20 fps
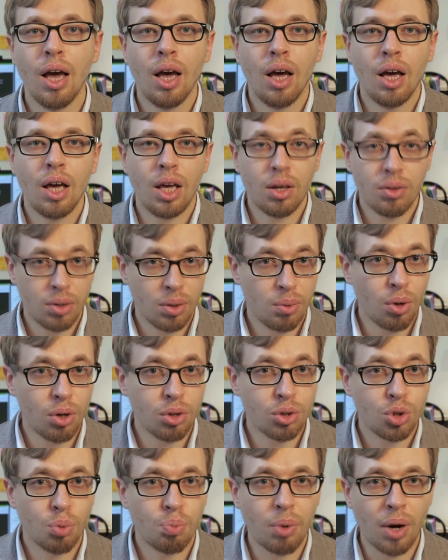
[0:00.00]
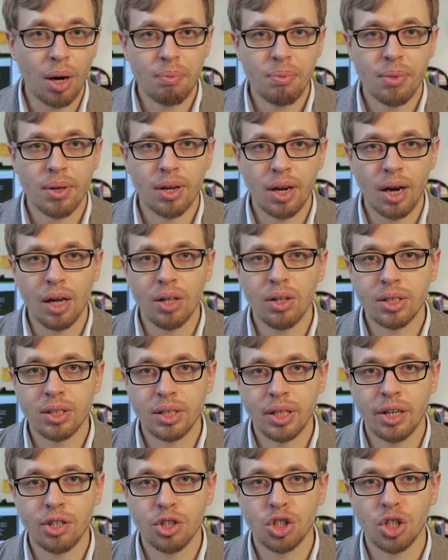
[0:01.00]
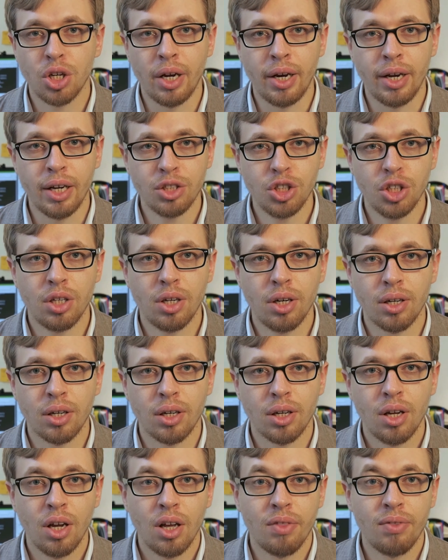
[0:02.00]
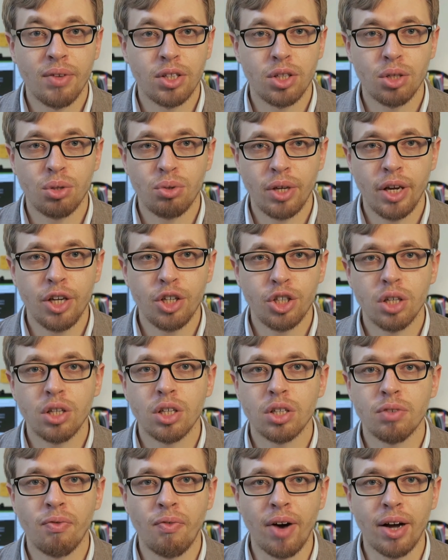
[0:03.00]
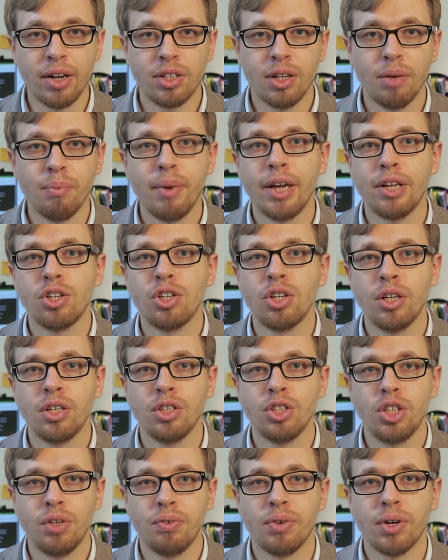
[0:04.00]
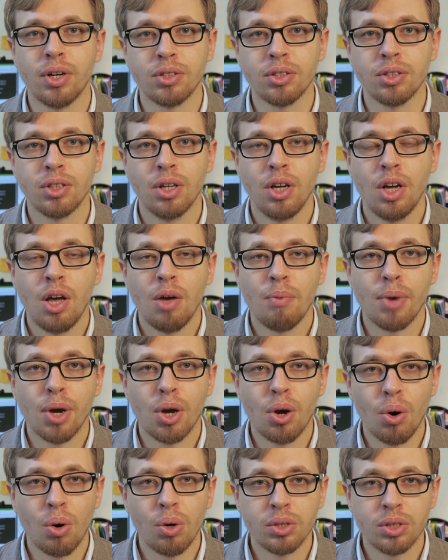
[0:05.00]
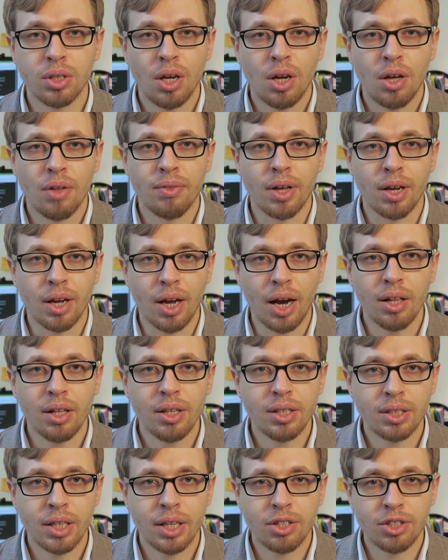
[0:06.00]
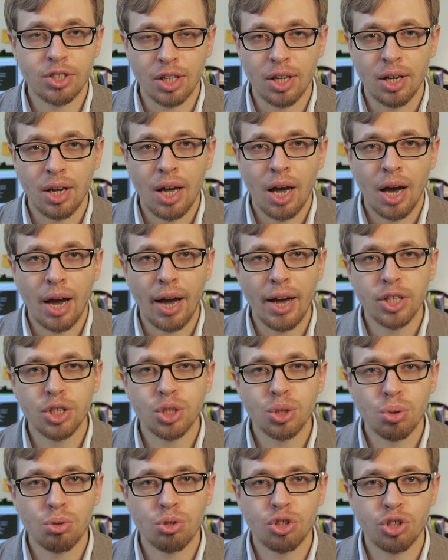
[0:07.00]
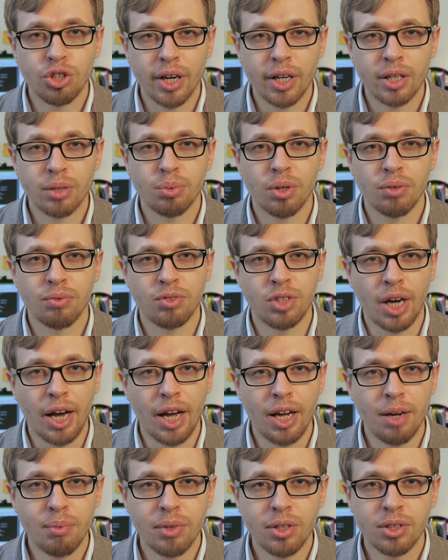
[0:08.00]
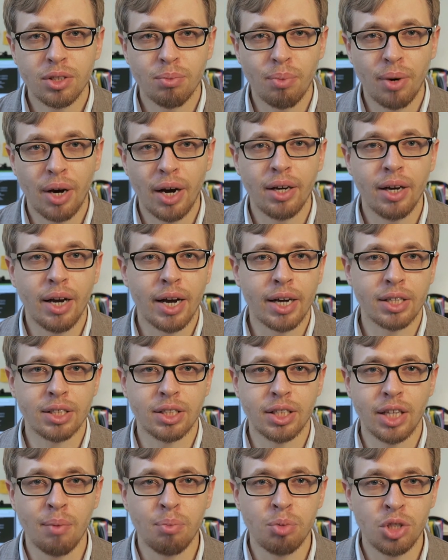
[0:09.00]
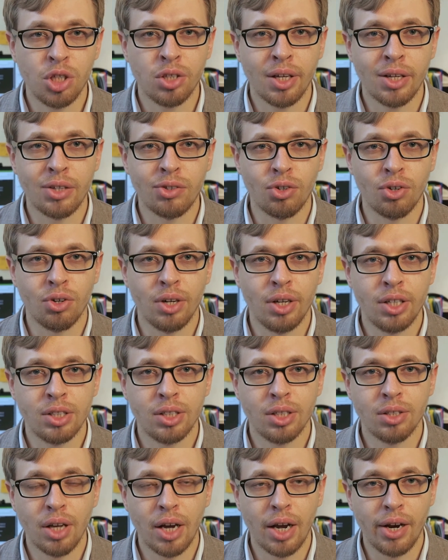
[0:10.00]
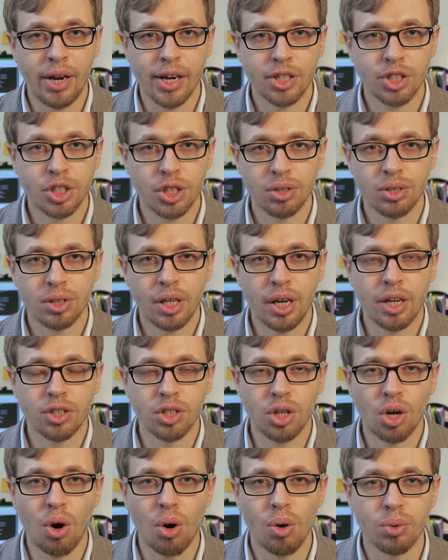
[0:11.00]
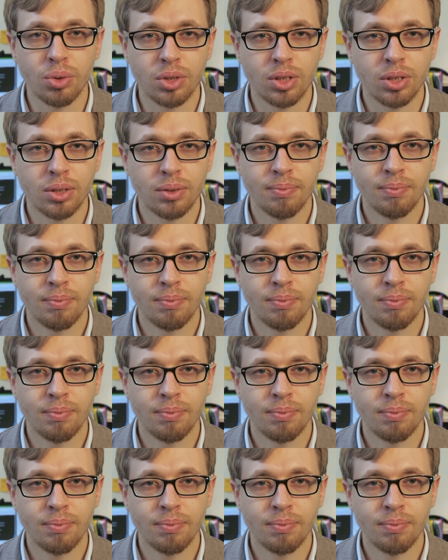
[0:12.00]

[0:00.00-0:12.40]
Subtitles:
If we want to pump the color center electrically, the situation is fundamentally different, because the color center has to interact with diamond by accepting and releasing electrons and holes.